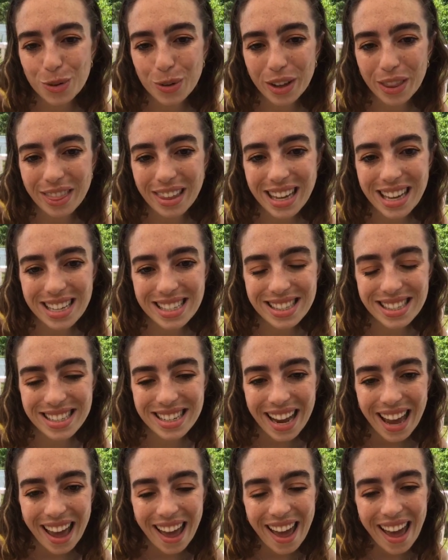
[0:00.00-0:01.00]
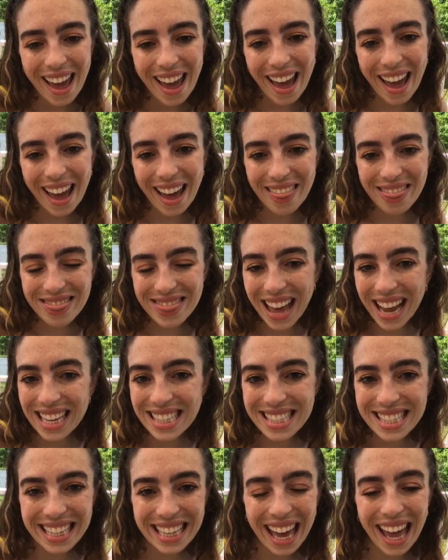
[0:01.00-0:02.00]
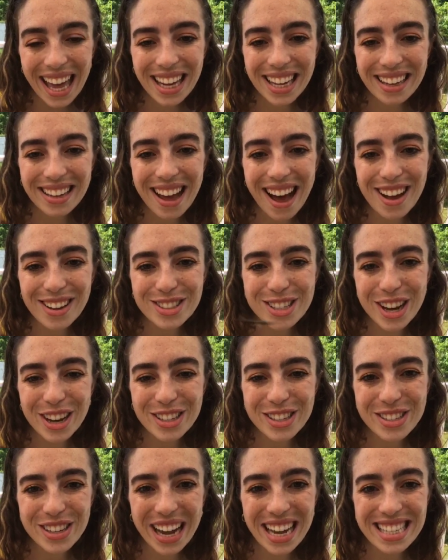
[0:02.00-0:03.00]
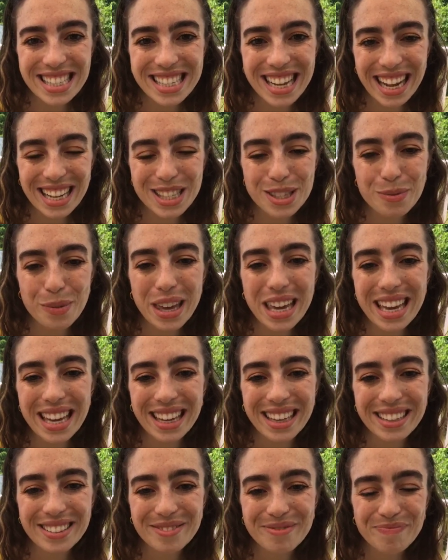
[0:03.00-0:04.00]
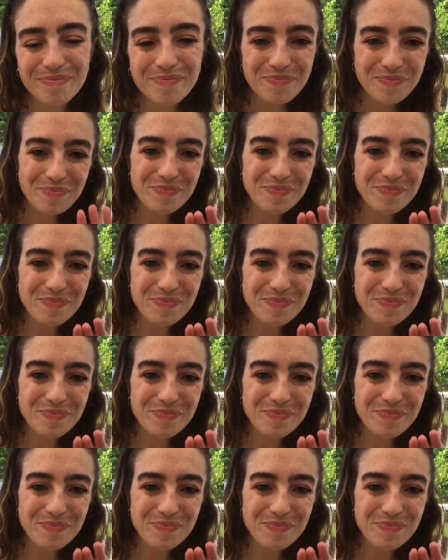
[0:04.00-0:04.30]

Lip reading: And thanks again. I'll talk to you guys next week. Bye.